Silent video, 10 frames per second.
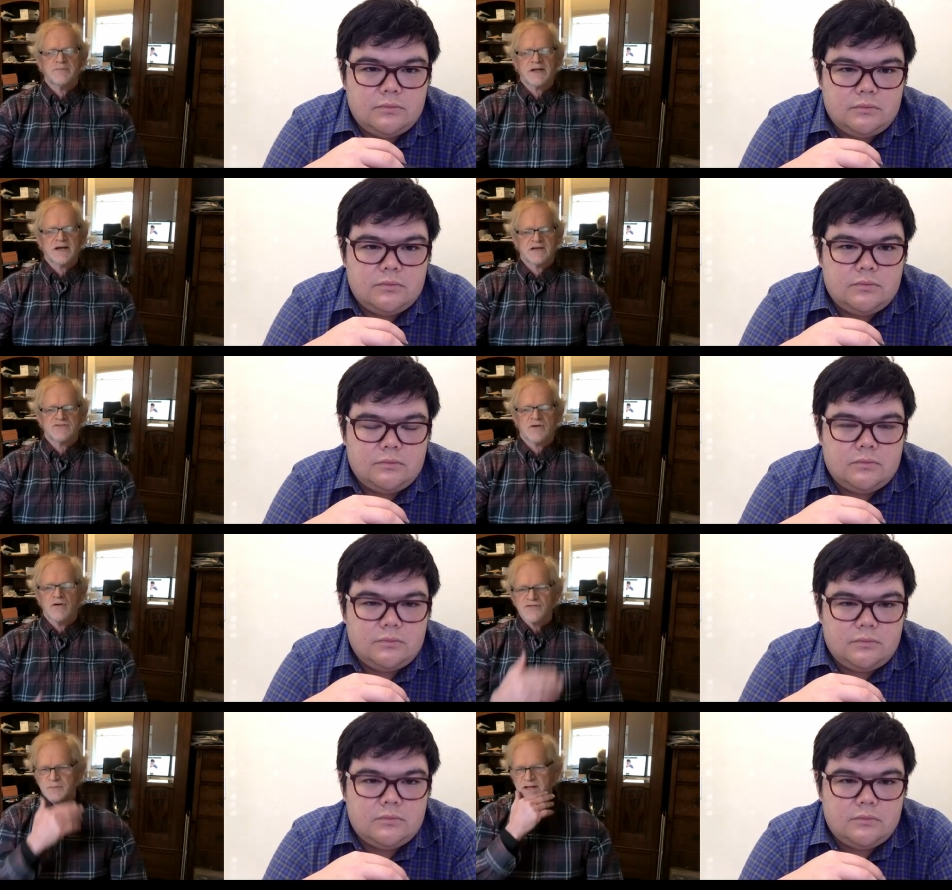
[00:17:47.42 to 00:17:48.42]
Speaker 1: because
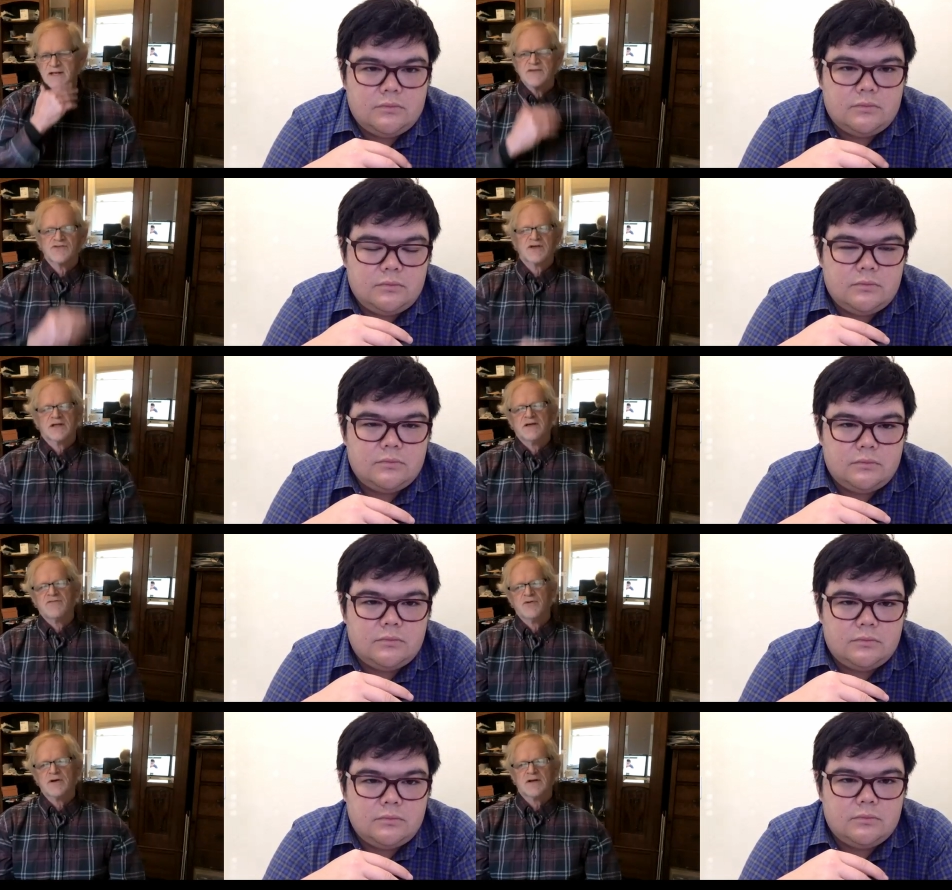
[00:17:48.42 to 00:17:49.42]
ultimately it's going to give
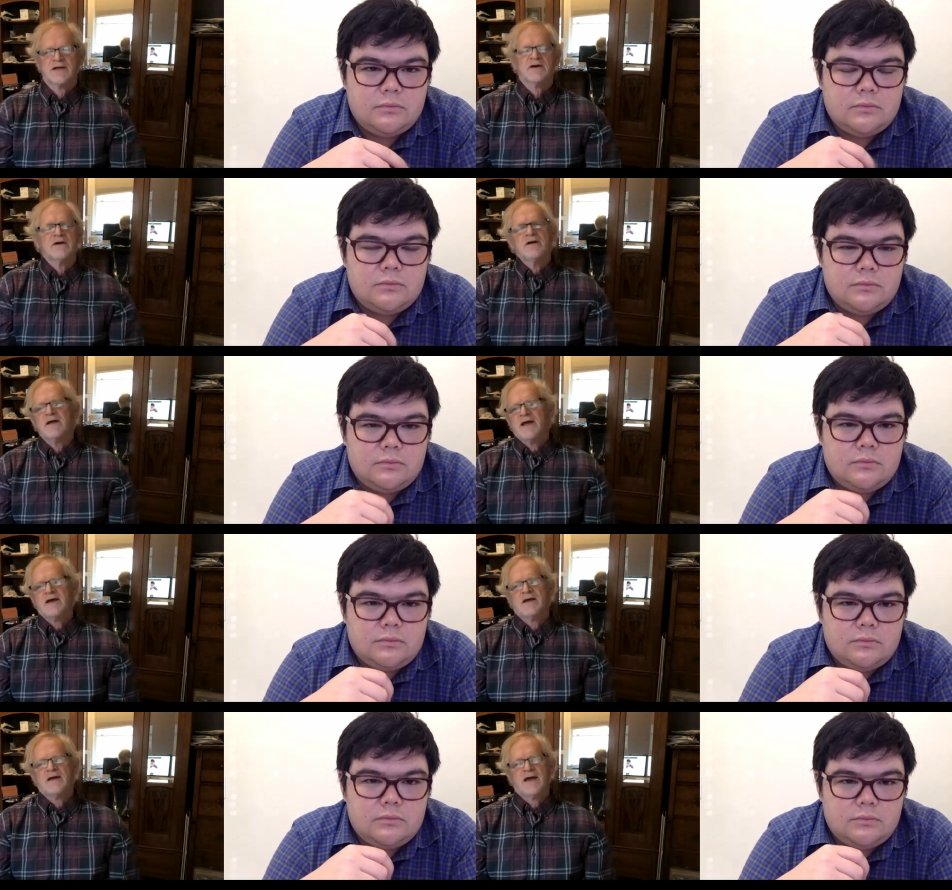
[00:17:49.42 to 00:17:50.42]
you cleaner
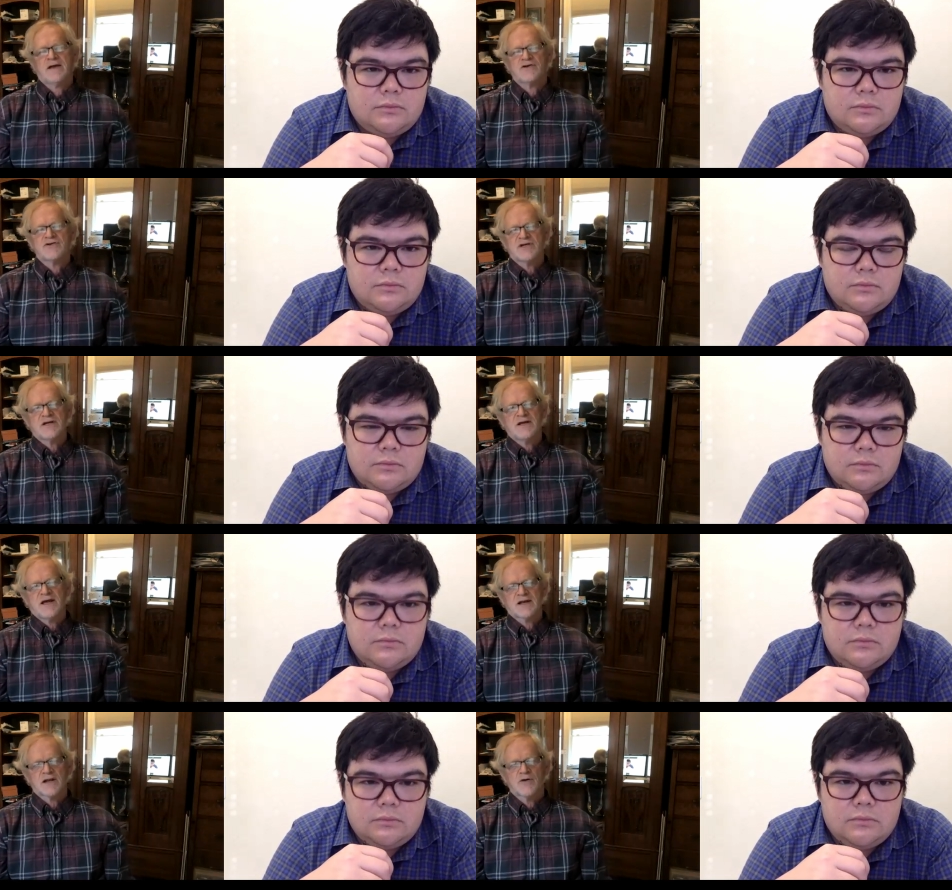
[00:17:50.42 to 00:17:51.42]
energy
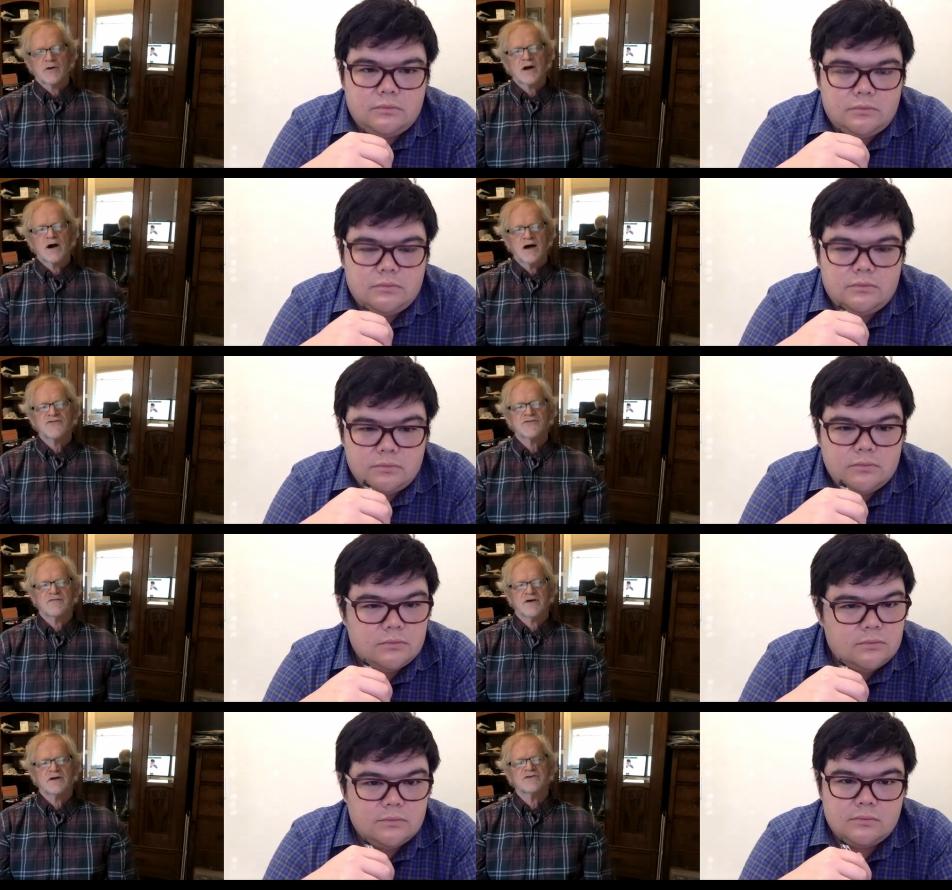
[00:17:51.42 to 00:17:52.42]
and lower cost
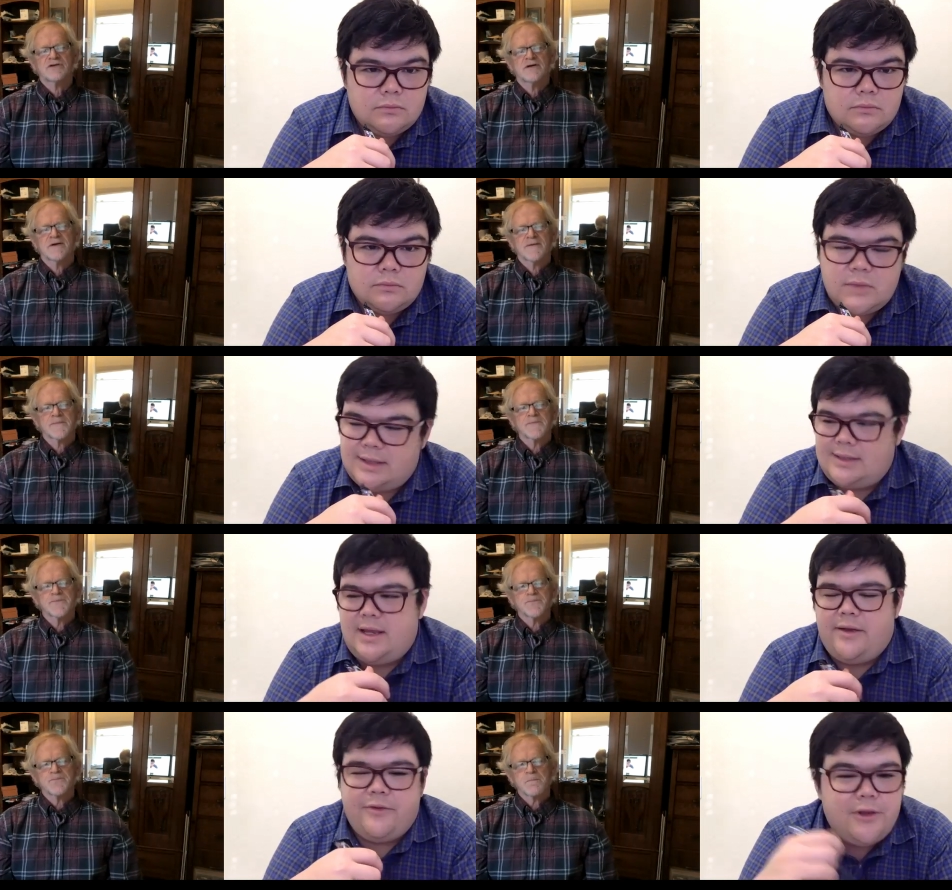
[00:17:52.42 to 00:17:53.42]
of energy.
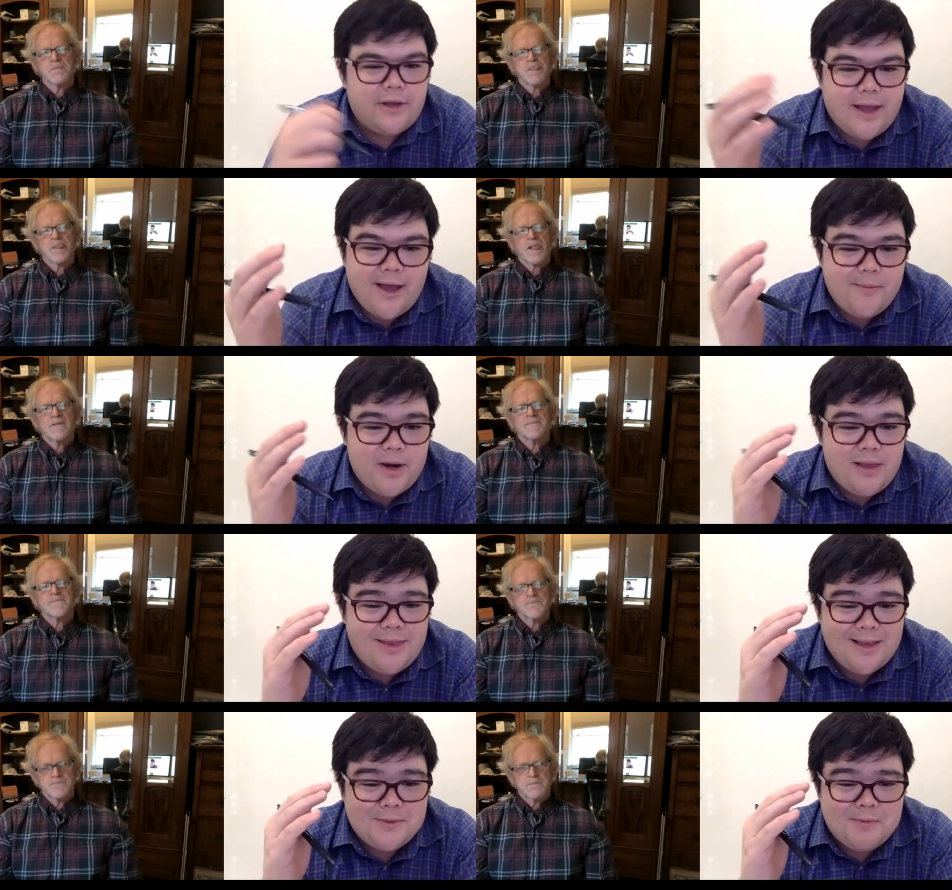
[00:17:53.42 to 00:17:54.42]
Speaker 2: That's it. If you look at how many
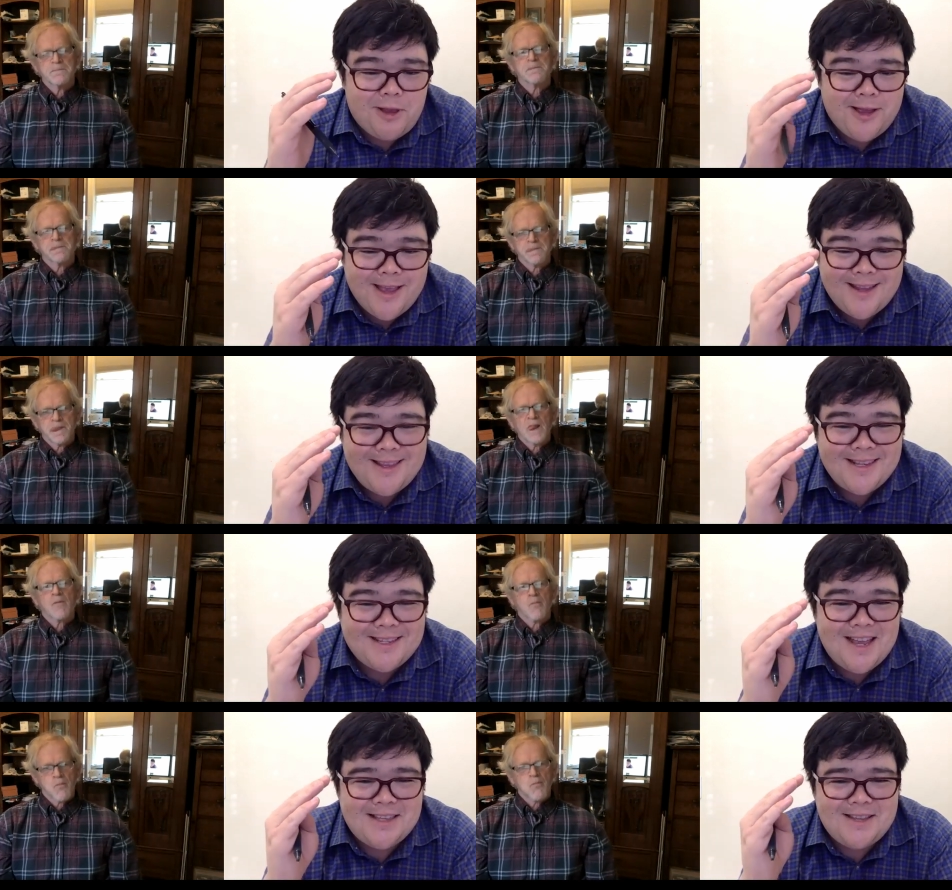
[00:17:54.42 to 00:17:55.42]
things we plug in
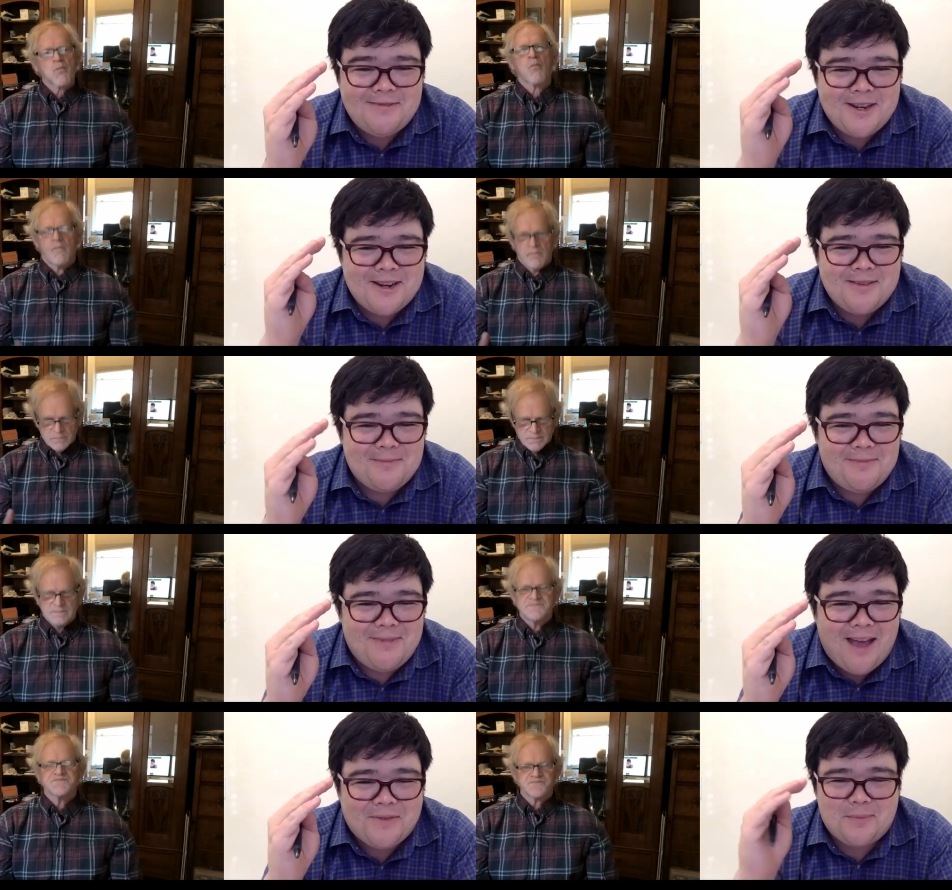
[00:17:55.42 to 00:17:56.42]
these days that we didn't
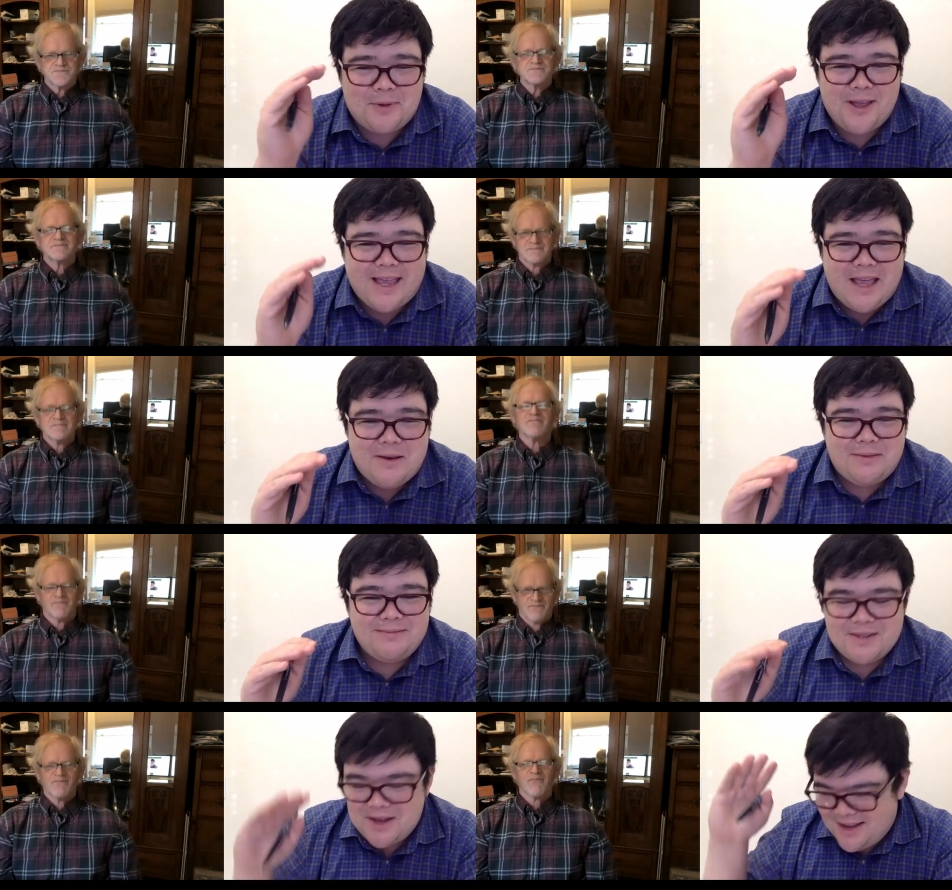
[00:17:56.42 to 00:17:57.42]
have to plug in